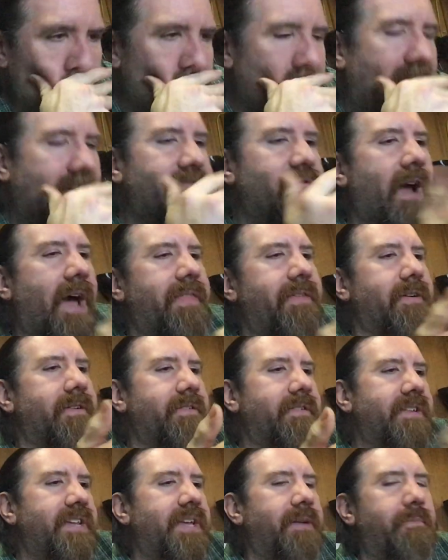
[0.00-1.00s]
I'd
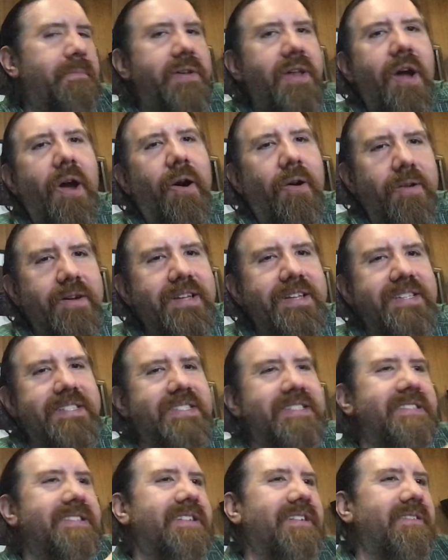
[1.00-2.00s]
rather him know
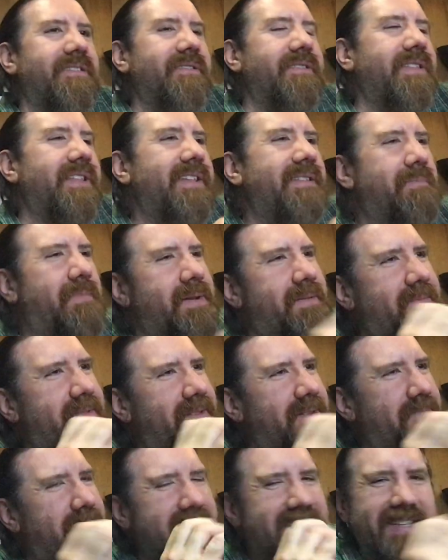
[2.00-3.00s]
he's,
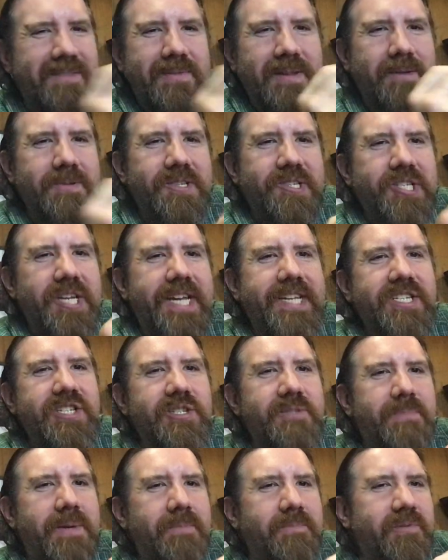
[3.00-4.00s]
but sometimes it
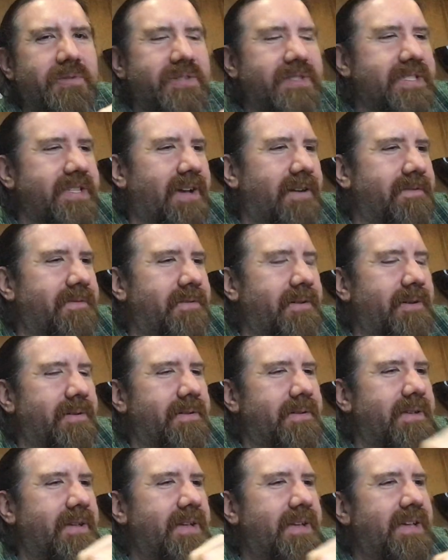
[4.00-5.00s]
changes people's stuff.
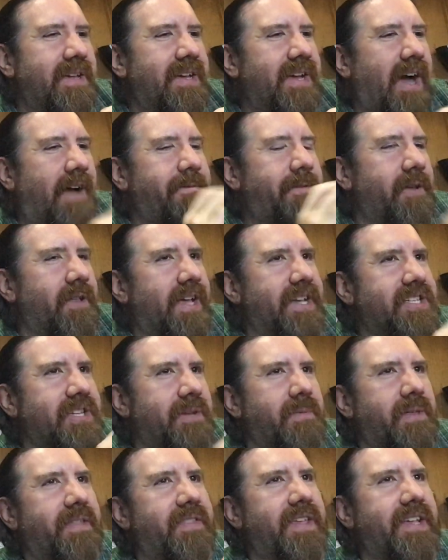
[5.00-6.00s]
I feel like
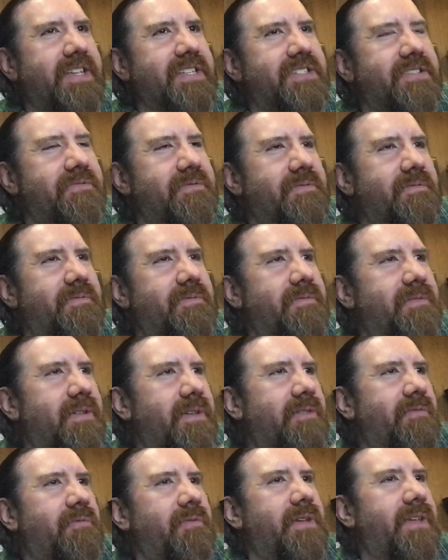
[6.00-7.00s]
some of the things
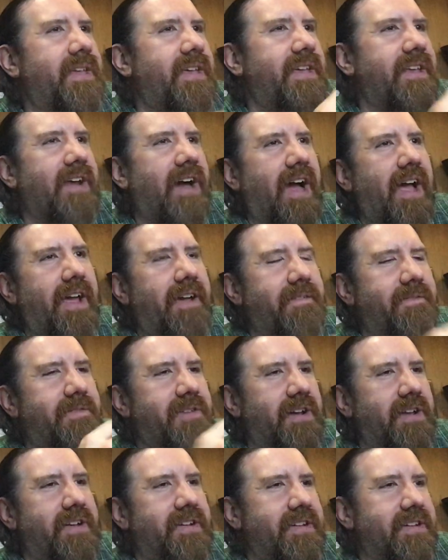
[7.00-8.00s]
he and I have
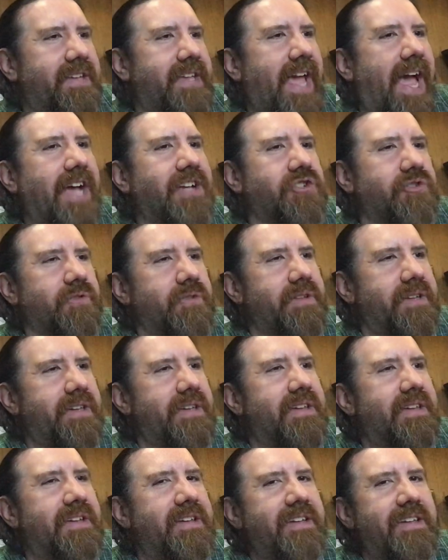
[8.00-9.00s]
done casually,
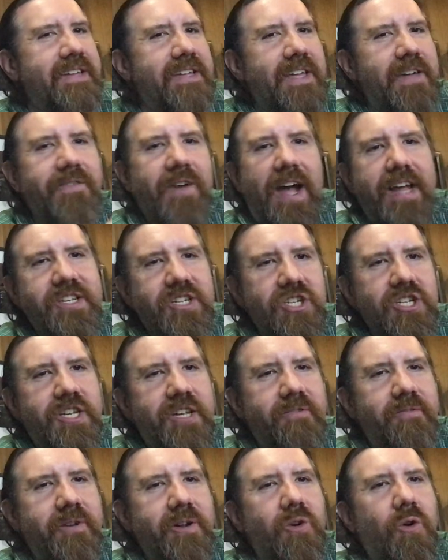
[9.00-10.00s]
if I just
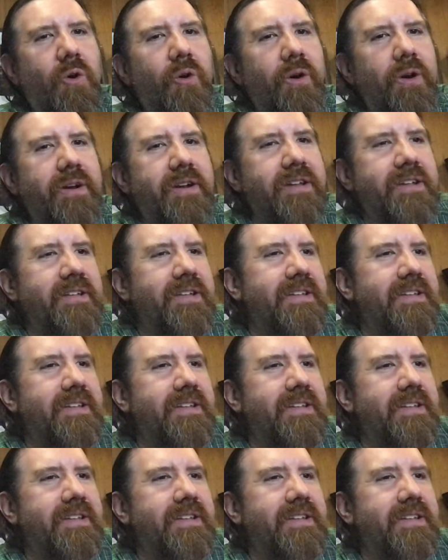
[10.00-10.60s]
hit record